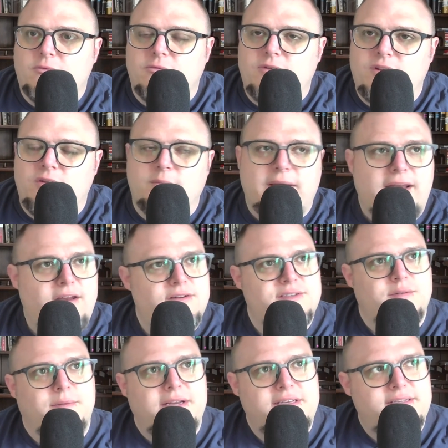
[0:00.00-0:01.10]
you might hear
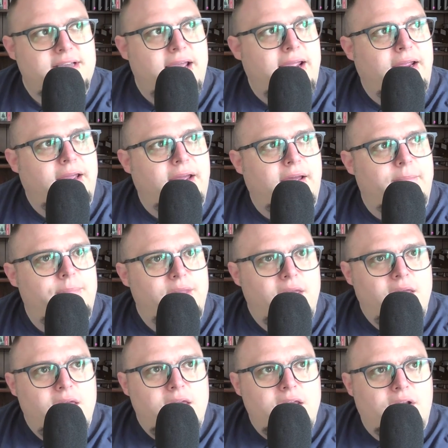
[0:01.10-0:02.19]
somebody saying,
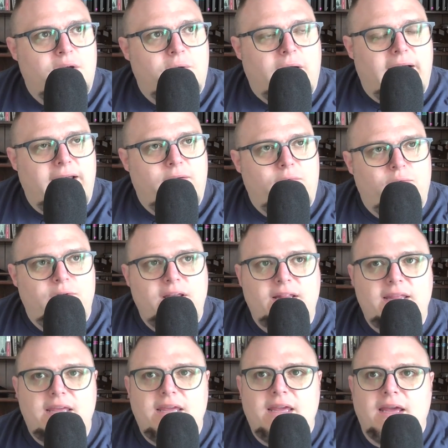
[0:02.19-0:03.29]
I
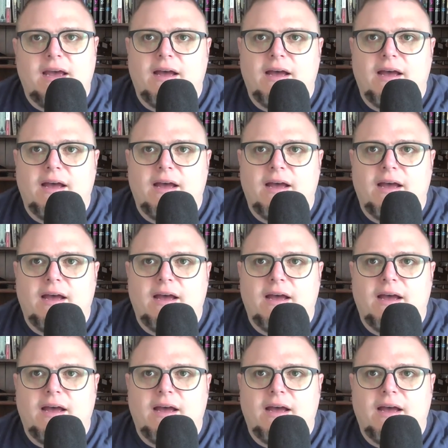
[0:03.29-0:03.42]
really